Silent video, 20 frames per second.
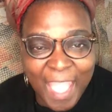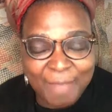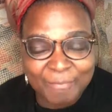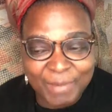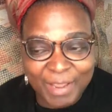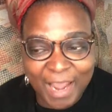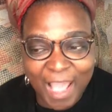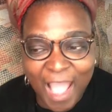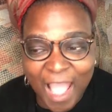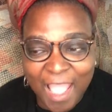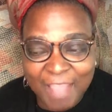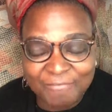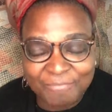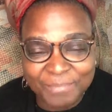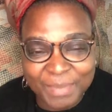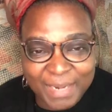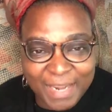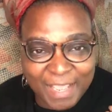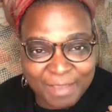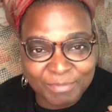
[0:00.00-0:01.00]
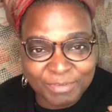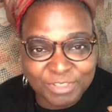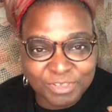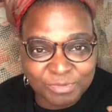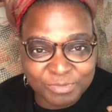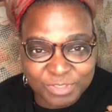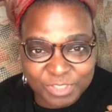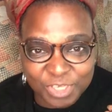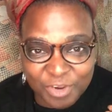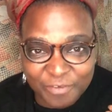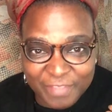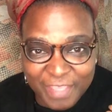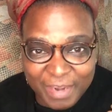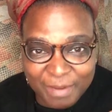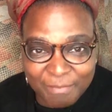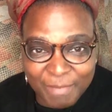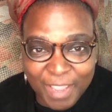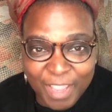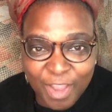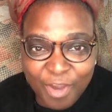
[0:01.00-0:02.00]
But I've been able to observe that
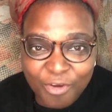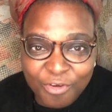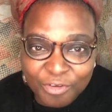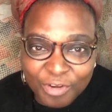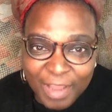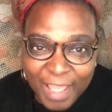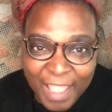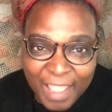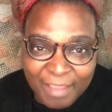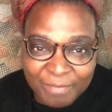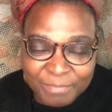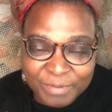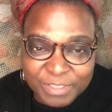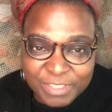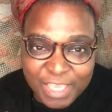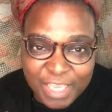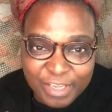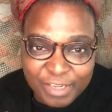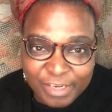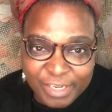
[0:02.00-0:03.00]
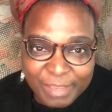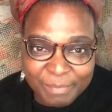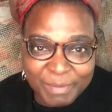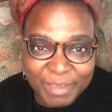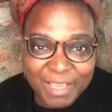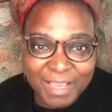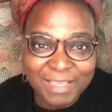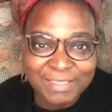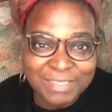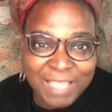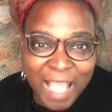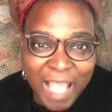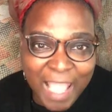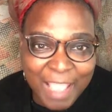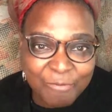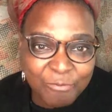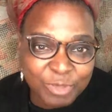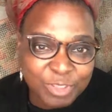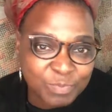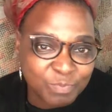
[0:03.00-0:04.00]
in my own life, particularly because
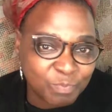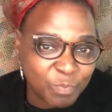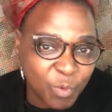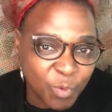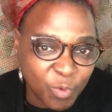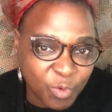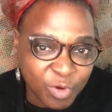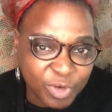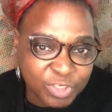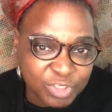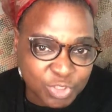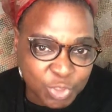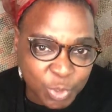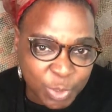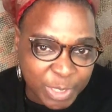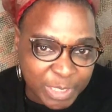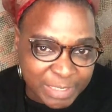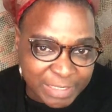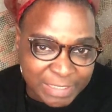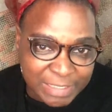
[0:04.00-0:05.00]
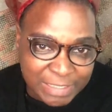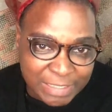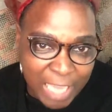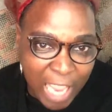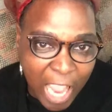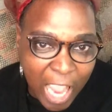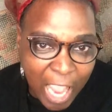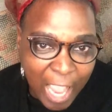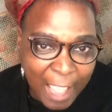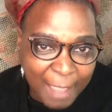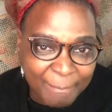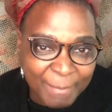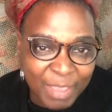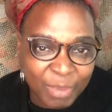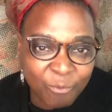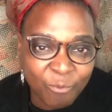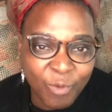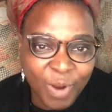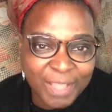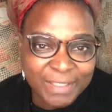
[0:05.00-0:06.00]
I was born during this time.
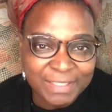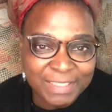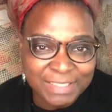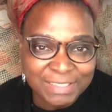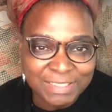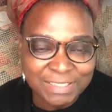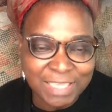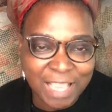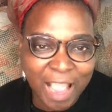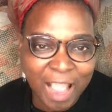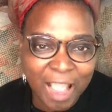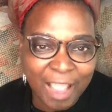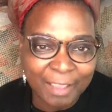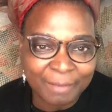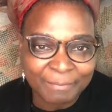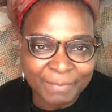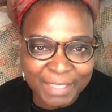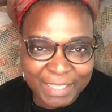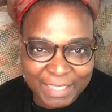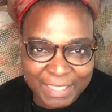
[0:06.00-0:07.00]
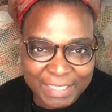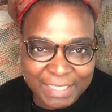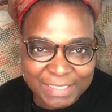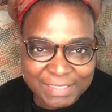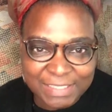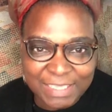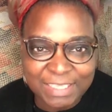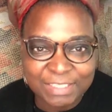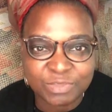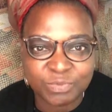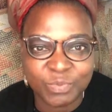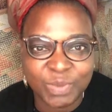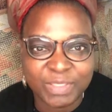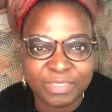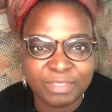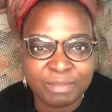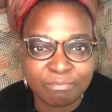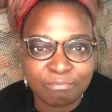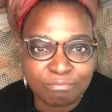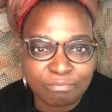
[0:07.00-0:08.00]
And what this time is
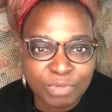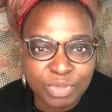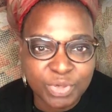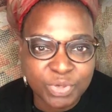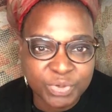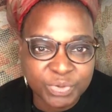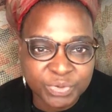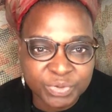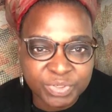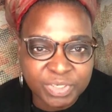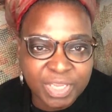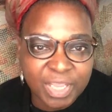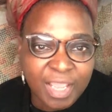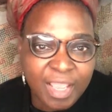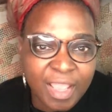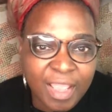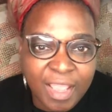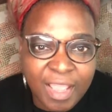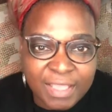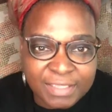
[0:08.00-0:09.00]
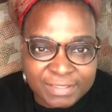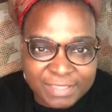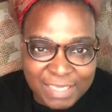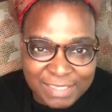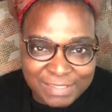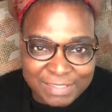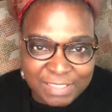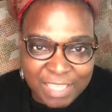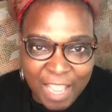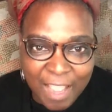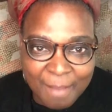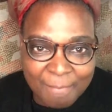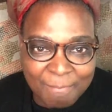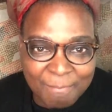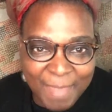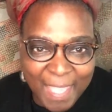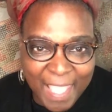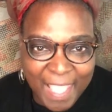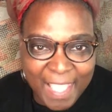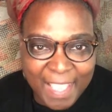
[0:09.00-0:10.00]
when the moon does not
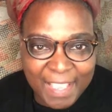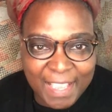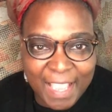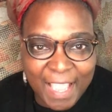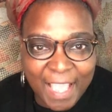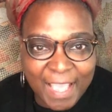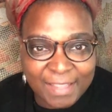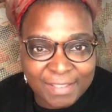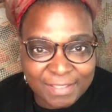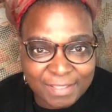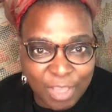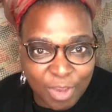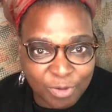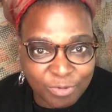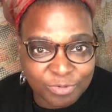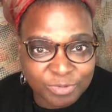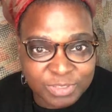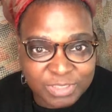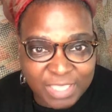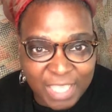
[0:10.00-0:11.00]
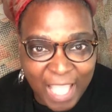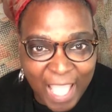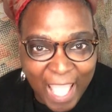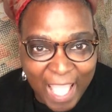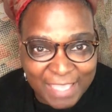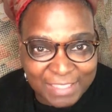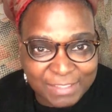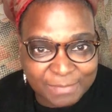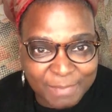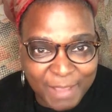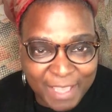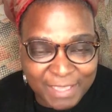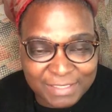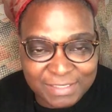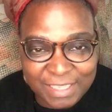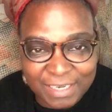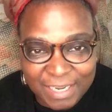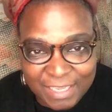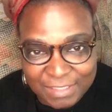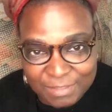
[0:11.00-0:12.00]
make those aspects
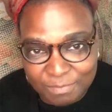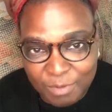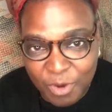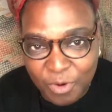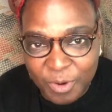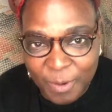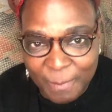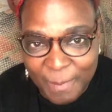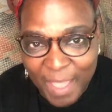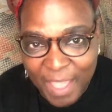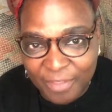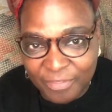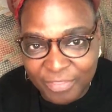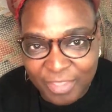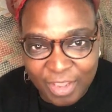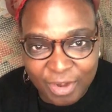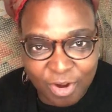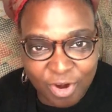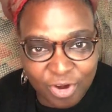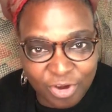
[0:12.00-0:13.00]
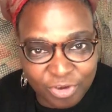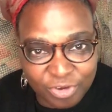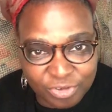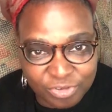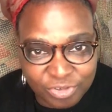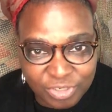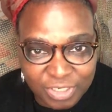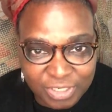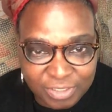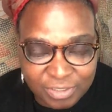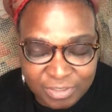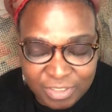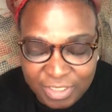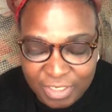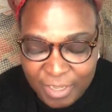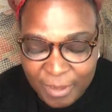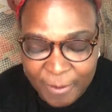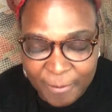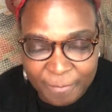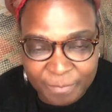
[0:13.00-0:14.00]
that I spoke about that are,
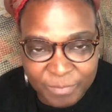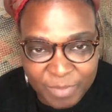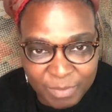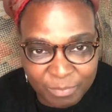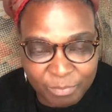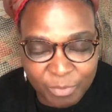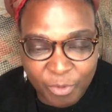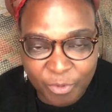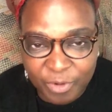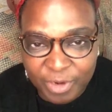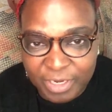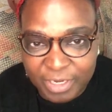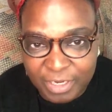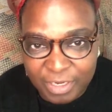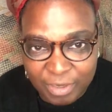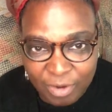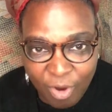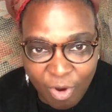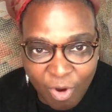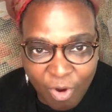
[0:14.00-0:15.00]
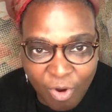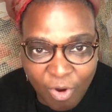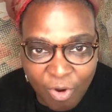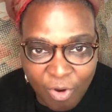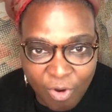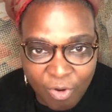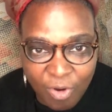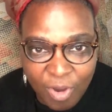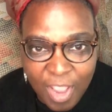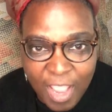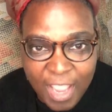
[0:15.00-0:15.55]
important in all